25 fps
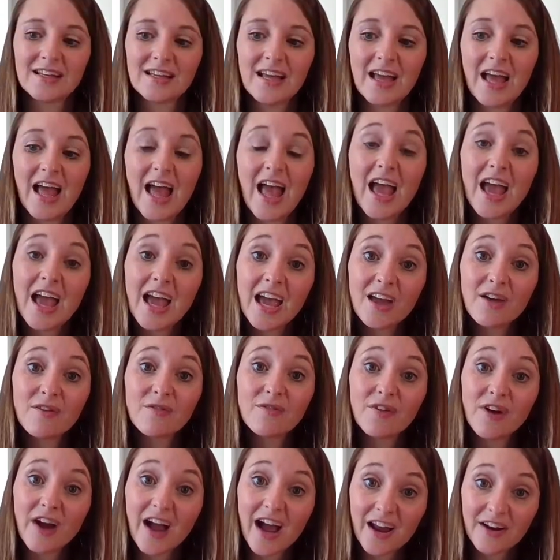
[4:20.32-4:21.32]
A
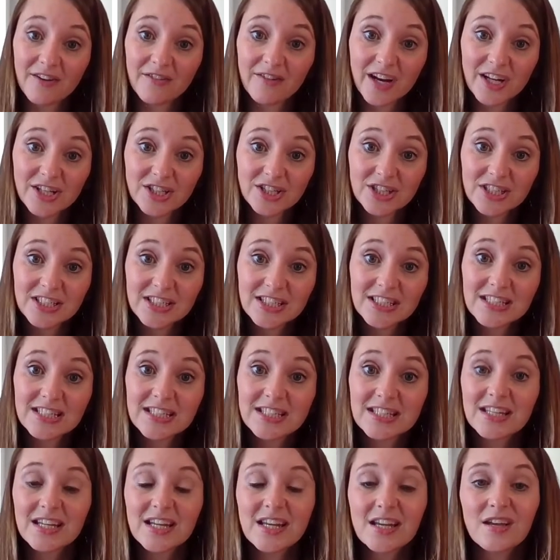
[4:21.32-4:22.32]
for adoration,
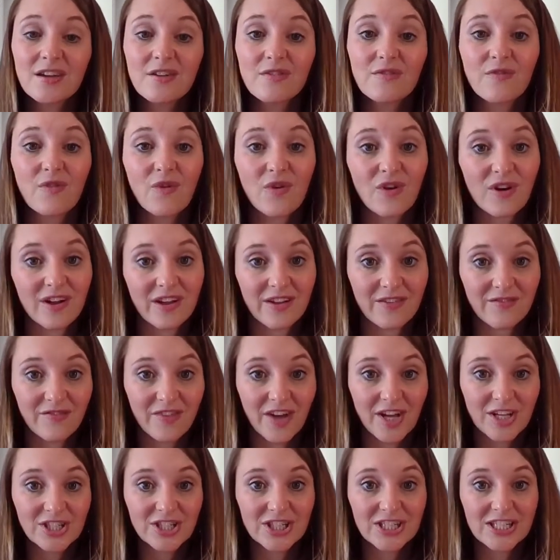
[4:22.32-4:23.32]
C for
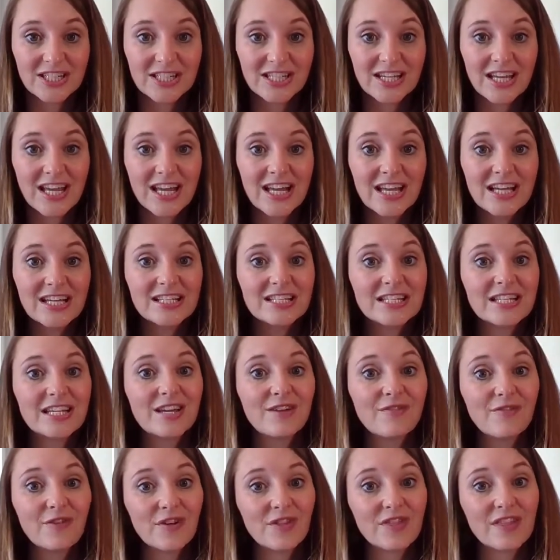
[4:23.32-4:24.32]
confession, T
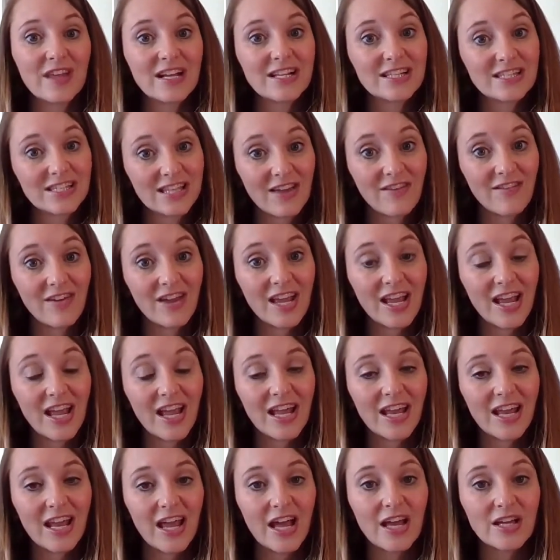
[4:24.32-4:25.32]
for thanksgiving,
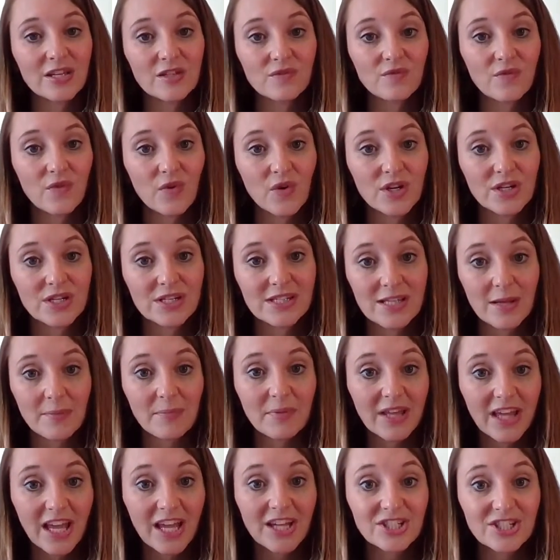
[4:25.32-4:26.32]
and S for
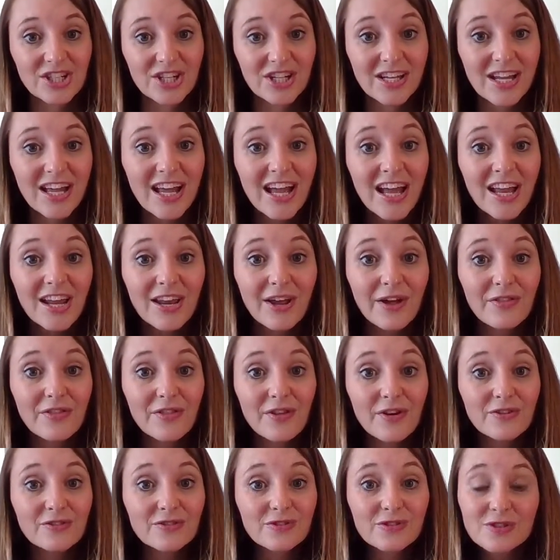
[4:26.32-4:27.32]
supplication. Now,
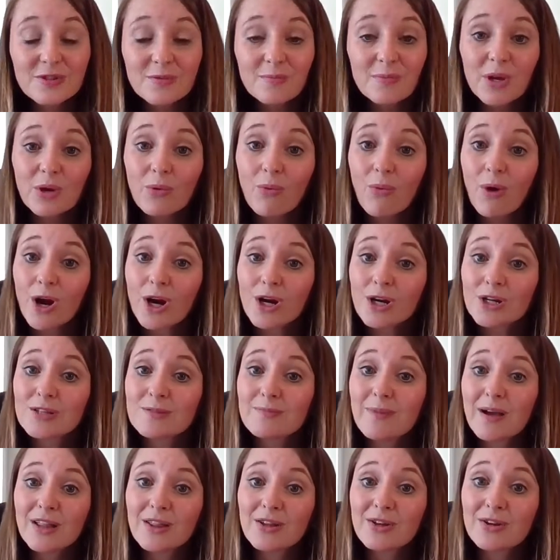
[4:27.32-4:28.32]
those are some big words.
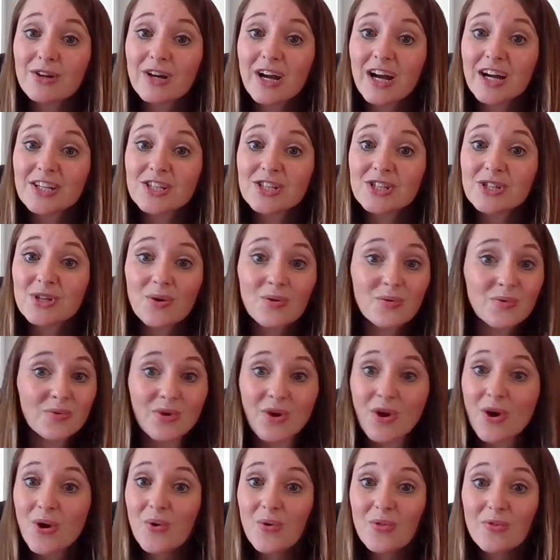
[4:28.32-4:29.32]
My little guys don't
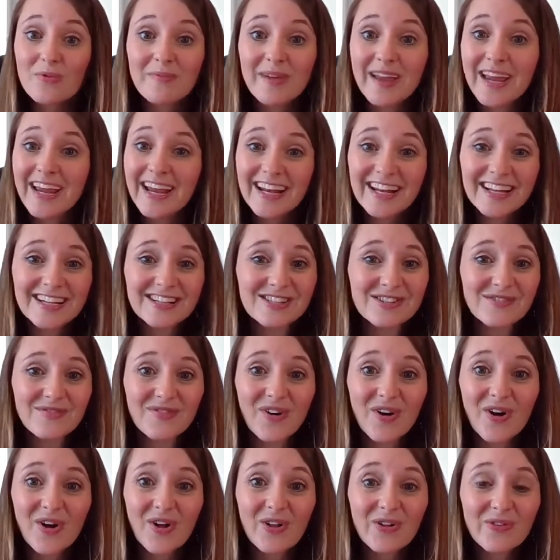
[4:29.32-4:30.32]
know the meanings of
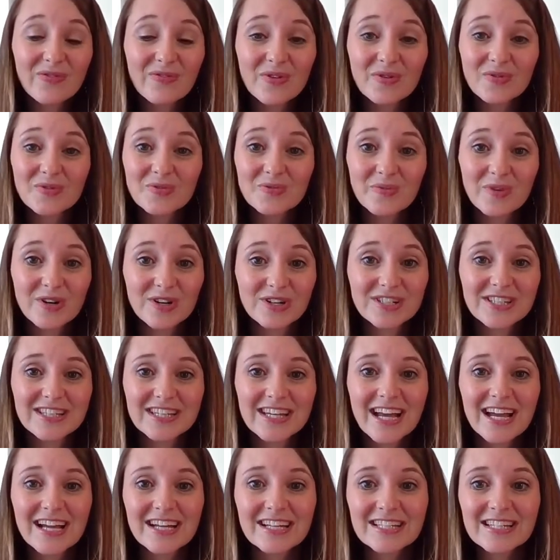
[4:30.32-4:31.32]
all of those words
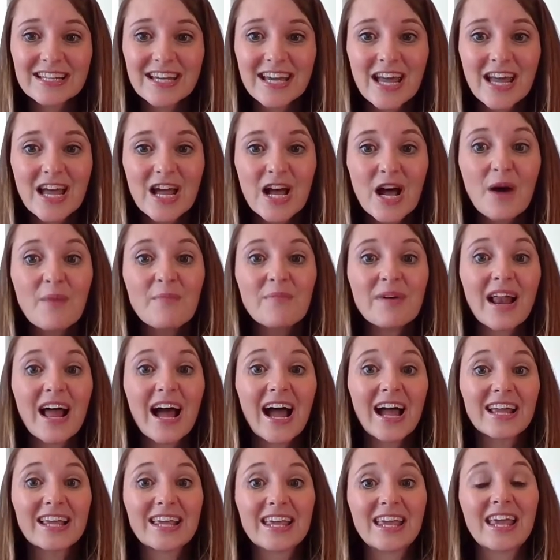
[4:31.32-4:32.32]
yet, but
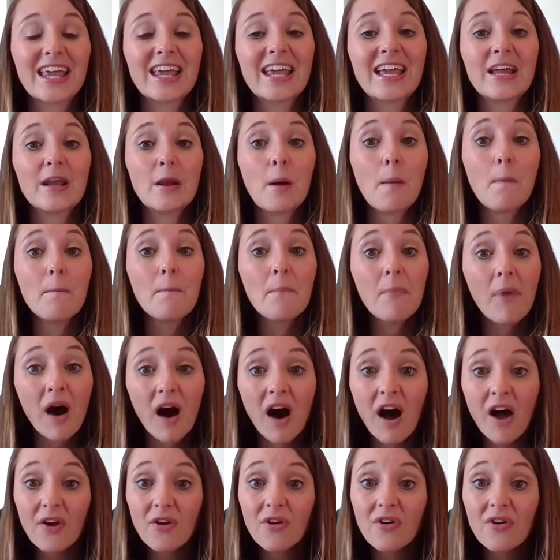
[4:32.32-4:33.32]
I can
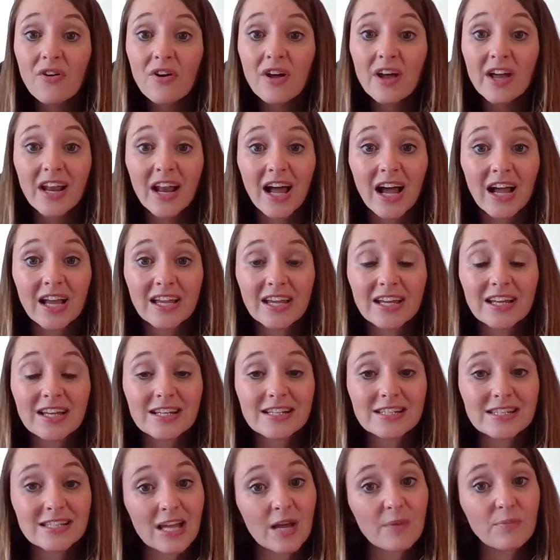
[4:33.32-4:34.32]
model and I can
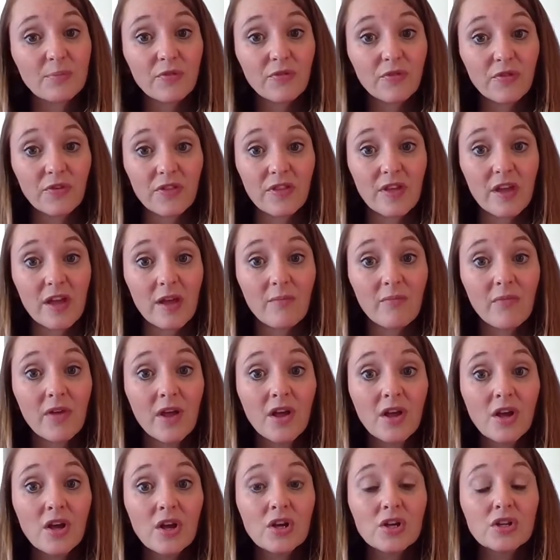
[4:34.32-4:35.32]
example for them.
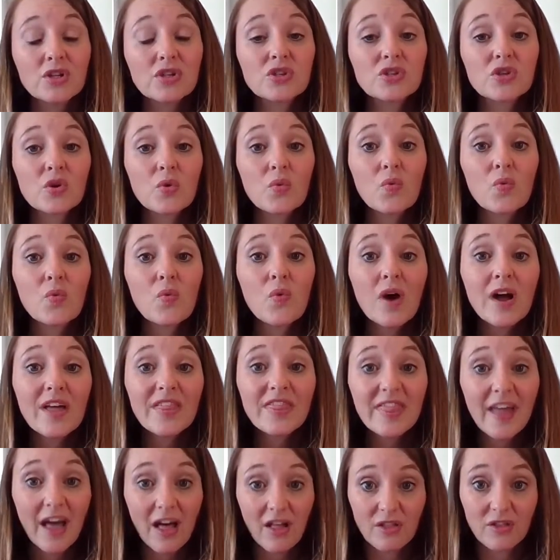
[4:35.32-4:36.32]
So what
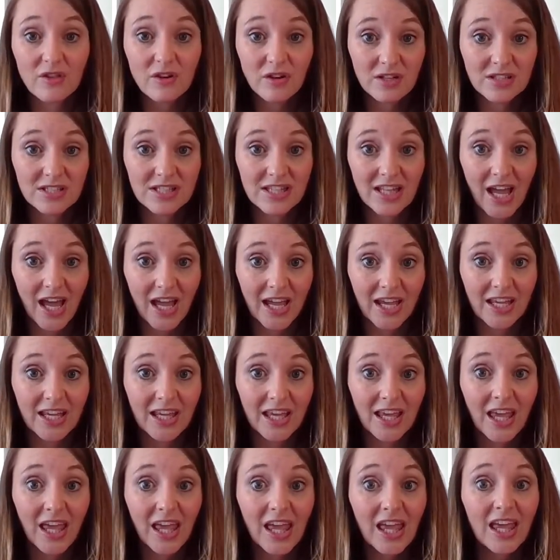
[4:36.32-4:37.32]
that looks like
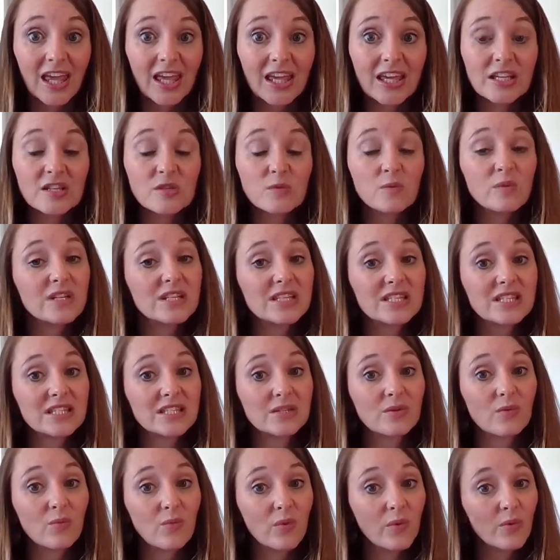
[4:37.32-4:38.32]
is
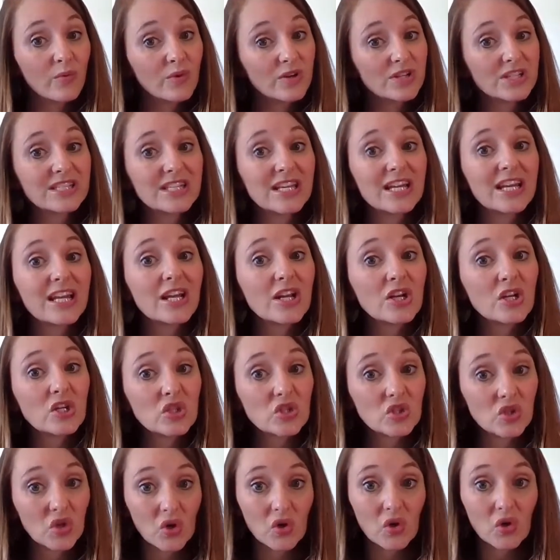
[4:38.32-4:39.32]
when we're sitting in a
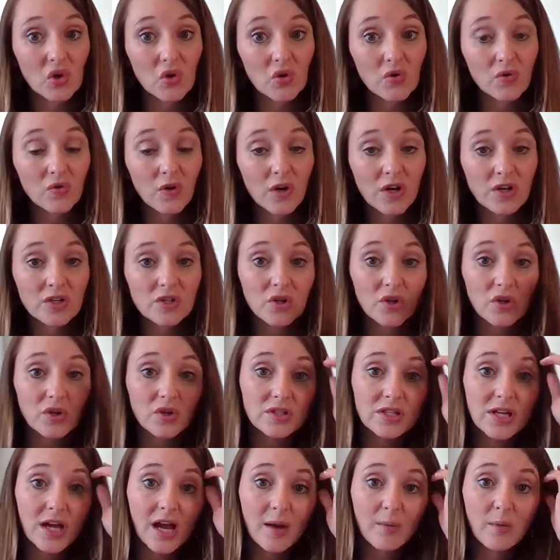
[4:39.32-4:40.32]
circle for our circle
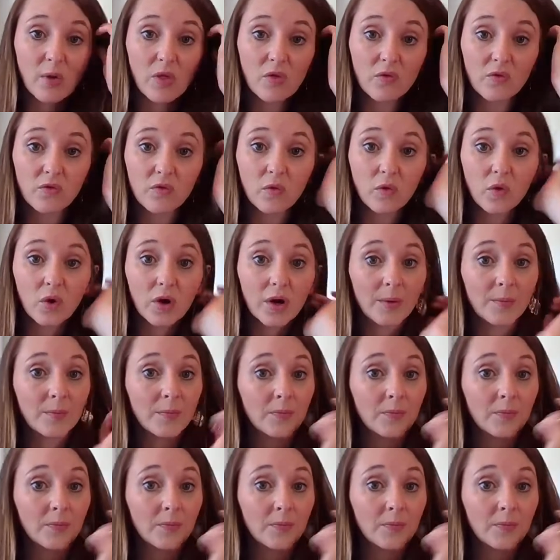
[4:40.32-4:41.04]
time on the floor,